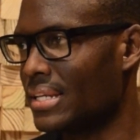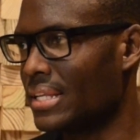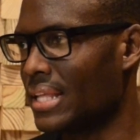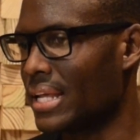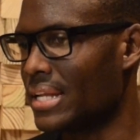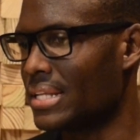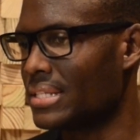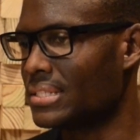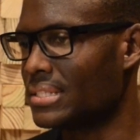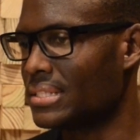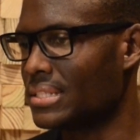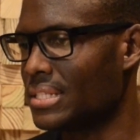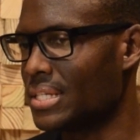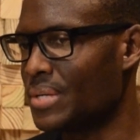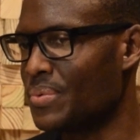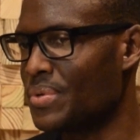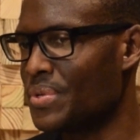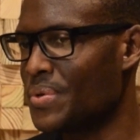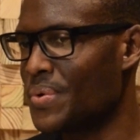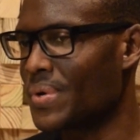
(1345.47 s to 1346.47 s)
That is to say,
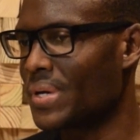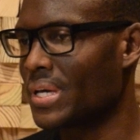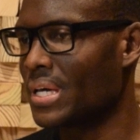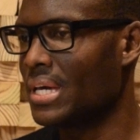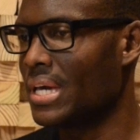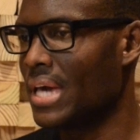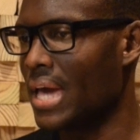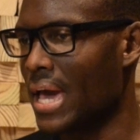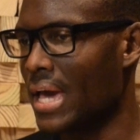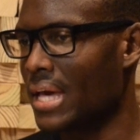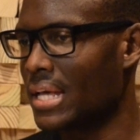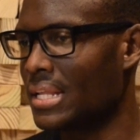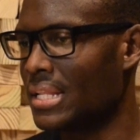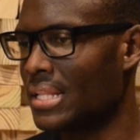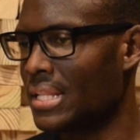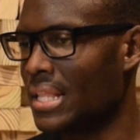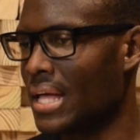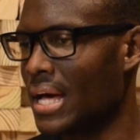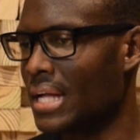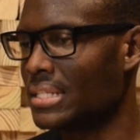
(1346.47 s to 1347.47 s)
we don't get
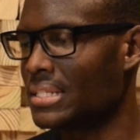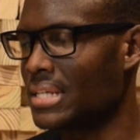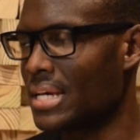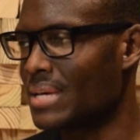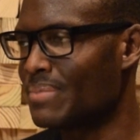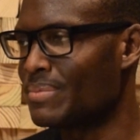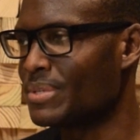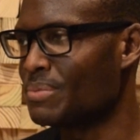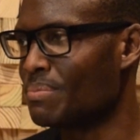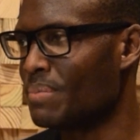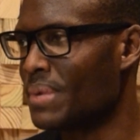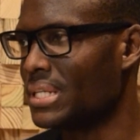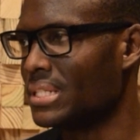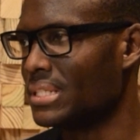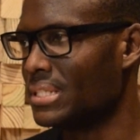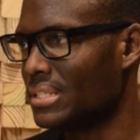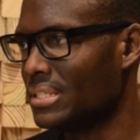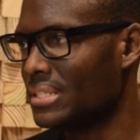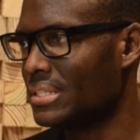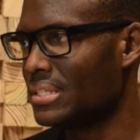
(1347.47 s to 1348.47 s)
that time is
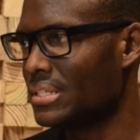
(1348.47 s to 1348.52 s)
money,